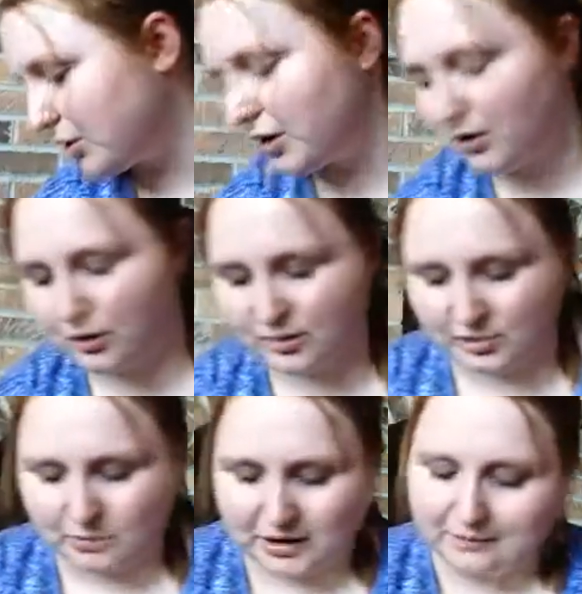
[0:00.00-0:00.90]
I'll share those
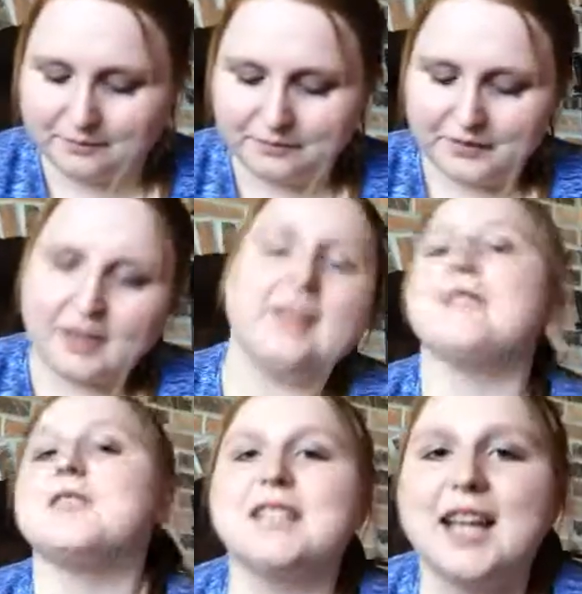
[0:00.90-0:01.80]
in a minute.
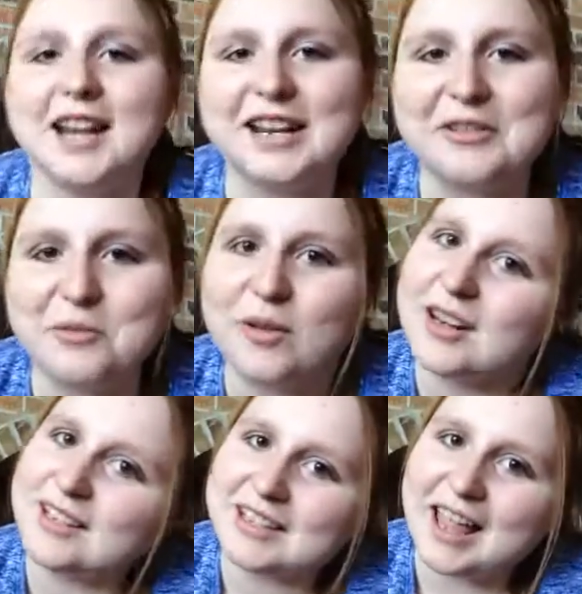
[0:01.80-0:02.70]
I'm sad. I don't
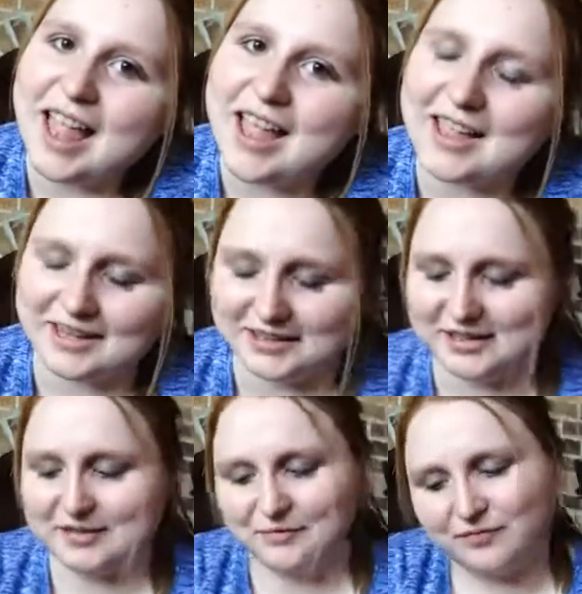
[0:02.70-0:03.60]
want it to
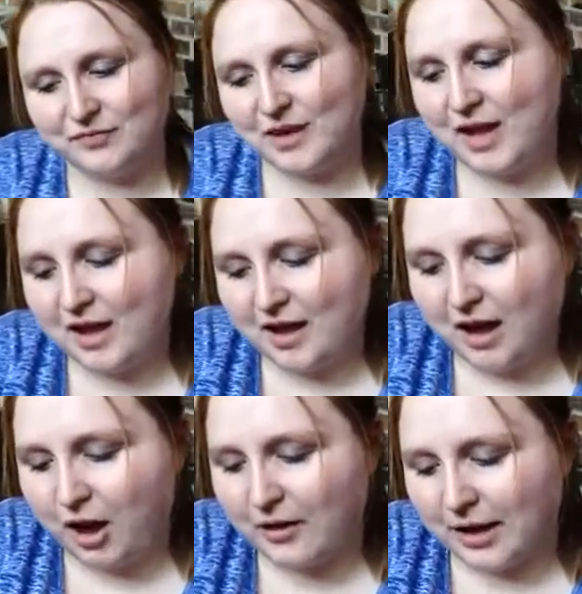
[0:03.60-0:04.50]
end.
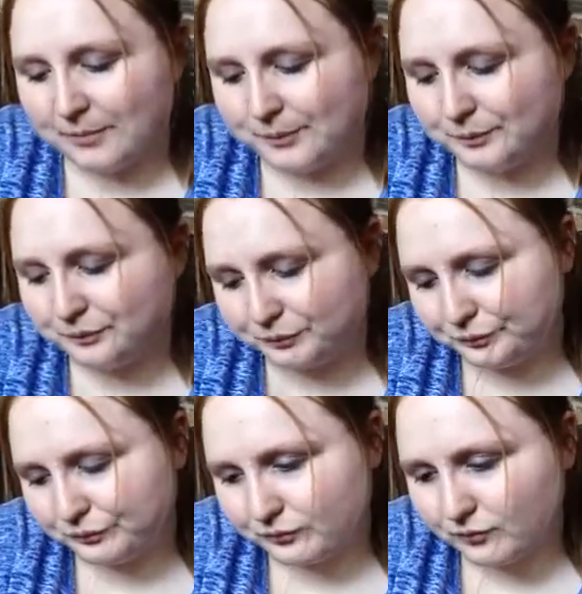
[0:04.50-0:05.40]
Okay.
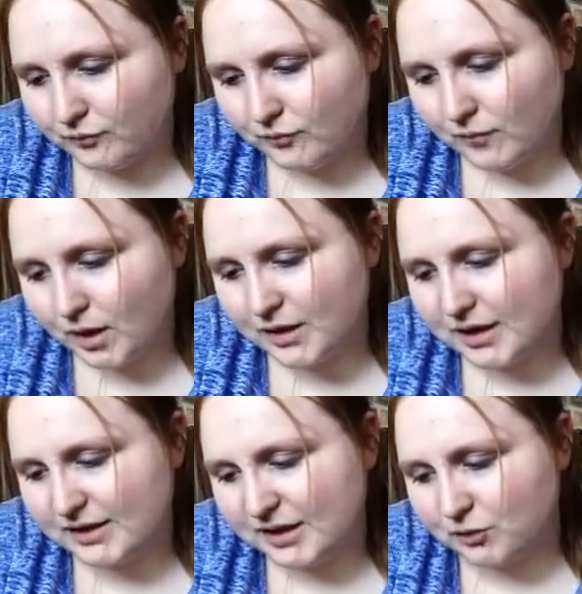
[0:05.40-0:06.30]

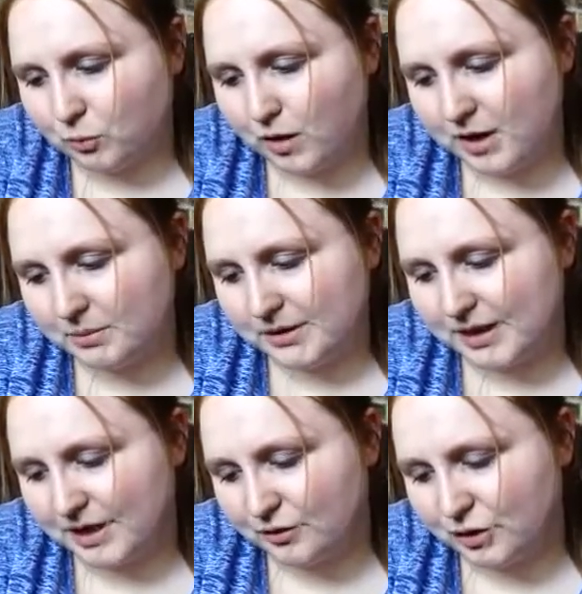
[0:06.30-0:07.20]
This is one
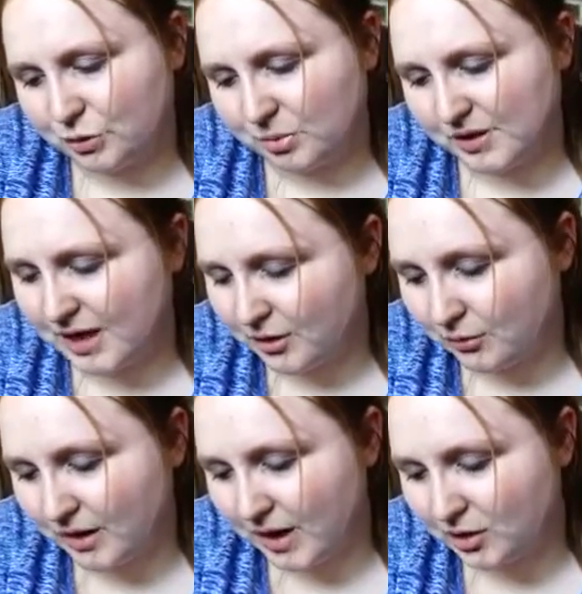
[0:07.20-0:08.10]
potato, two potato,
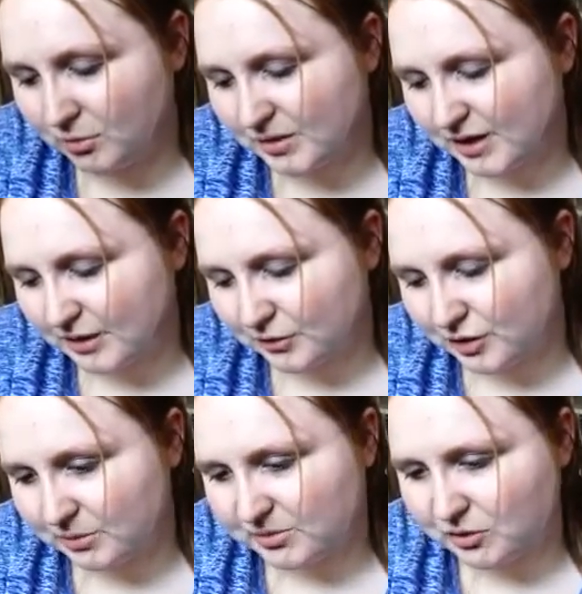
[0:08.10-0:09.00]
kettle potato
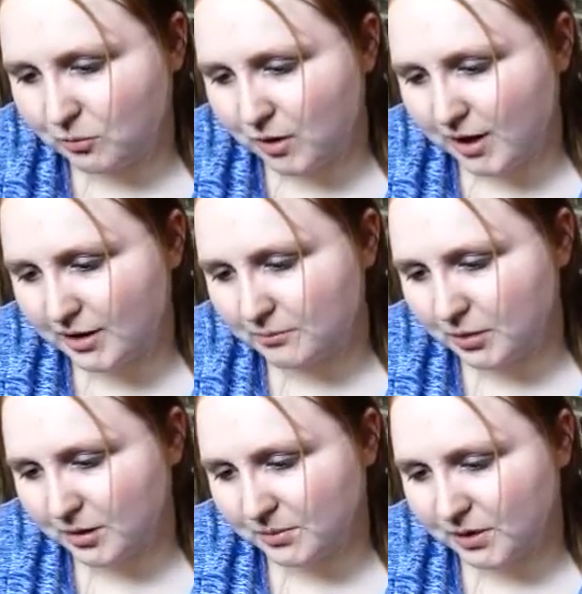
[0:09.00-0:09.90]
chips, Hawaiian
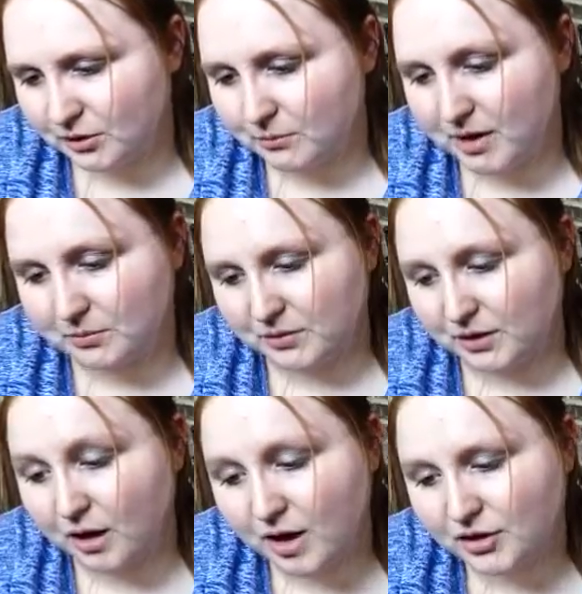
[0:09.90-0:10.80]
barbecue made with
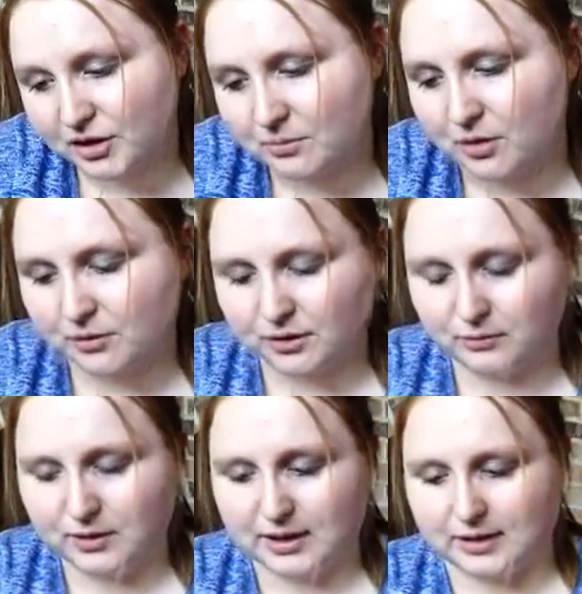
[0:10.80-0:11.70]
non-GMO
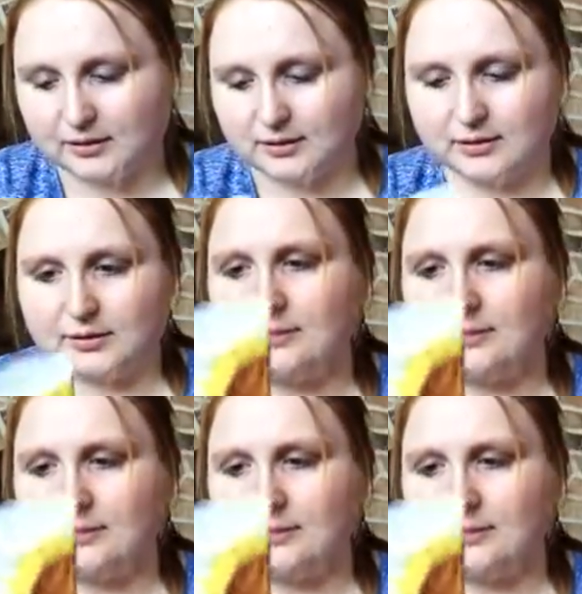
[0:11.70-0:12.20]
ingredients.